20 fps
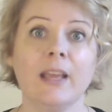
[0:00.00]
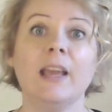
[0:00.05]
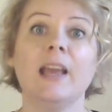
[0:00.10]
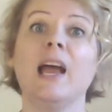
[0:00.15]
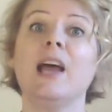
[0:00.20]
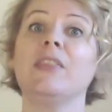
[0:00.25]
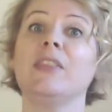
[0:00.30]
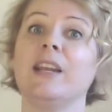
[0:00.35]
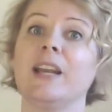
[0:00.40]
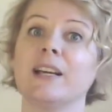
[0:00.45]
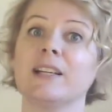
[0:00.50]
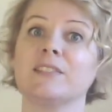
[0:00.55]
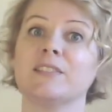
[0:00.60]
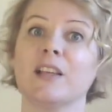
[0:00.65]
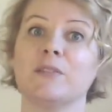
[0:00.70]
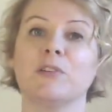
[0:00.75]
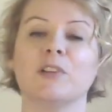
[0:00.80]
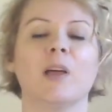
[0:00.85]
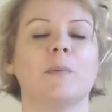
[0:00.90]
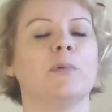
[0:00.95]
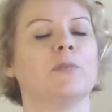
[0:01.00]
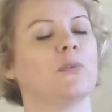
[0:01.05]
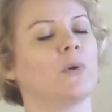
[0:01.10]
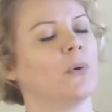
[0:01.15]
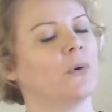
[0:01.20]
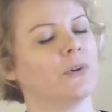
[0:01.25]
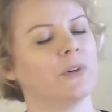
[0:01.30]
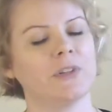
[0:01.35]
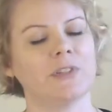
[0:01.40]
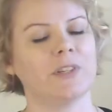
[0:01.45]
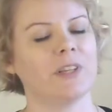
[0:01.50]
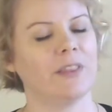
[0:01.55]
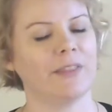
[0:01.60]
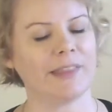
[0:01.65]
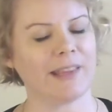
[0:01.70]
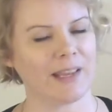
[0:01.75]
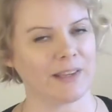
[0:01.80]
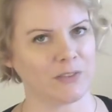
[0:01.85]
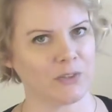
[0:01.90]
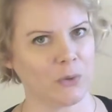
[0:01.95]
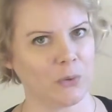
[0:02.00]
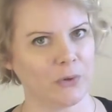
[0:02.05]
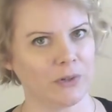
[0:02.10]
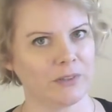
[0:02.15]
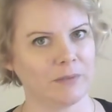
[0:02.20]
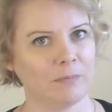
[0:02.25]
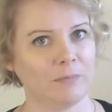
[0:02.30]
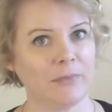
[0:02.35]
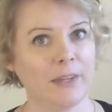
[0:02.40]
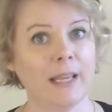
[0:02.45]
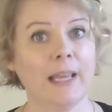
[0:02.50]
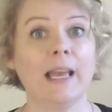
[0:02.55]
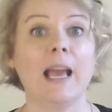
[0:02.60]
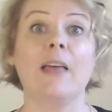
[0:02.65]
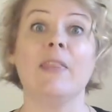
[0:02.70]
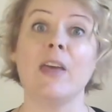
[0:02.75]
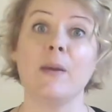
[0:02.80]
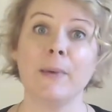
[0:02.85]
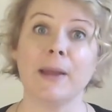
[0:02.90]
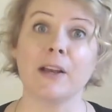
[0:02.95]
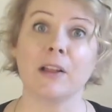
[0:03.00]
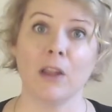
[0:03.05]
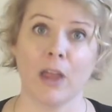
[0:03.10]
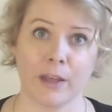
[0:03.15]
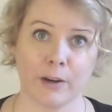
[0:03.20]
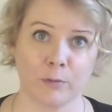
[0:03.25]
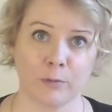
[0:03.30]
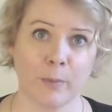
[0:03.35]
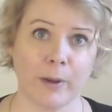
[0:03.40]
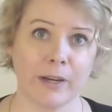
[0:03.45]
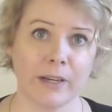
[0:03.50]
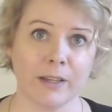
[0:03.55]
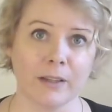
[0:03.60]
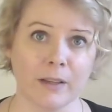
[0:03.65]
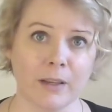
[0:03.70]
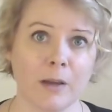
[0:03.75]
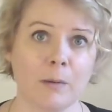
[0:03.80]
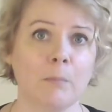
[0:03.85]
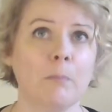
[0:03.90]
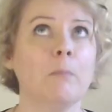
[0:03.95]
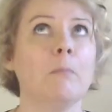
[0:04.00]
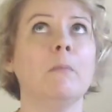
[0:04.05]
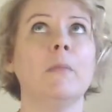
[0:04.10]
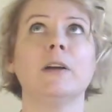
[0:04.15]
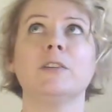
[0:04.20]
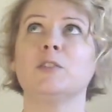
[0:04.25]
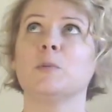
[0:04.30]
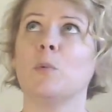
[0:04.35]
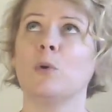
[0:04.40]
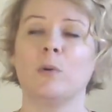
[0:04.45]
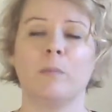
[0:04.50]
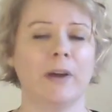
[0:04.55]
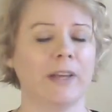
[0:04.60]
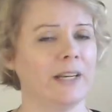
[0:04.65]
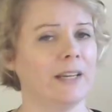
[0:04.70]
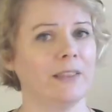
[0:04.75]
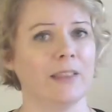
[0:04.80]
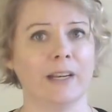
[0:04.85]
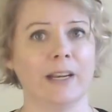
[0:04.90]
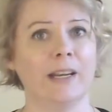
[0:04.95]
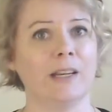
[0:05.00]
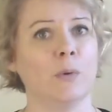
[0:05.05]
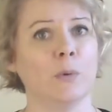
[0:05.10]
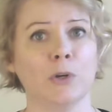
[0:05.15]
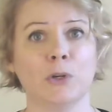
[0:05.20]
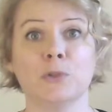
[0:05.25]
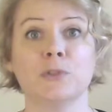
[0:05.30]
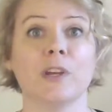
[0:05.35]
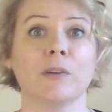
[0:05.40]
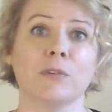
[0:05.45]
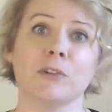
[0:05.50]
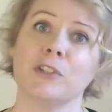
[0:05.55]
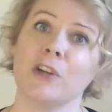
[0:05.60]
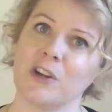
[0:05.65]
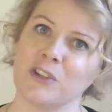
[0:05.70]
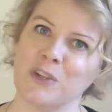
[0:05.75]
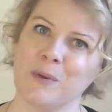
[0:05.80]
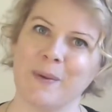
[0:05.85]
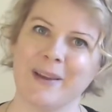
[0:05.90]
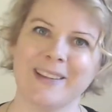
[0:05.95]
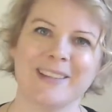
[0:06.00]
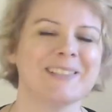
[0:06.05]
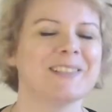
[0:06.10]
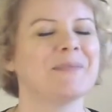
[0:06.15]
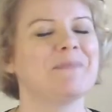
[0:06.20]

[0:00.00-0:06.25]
And the next level up, of course, the escort. And they make a lot of money, much more money than anyone who's ever taught you makes.